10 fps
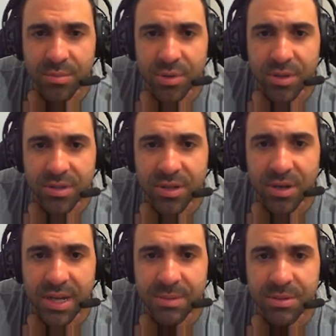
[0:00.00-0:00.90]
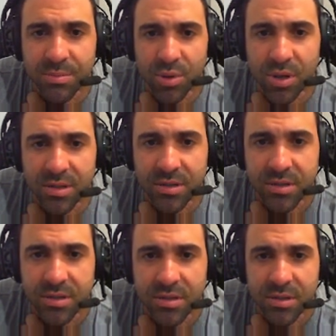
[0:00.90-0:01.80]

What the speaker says: Bronze. I've got heaps of bronze.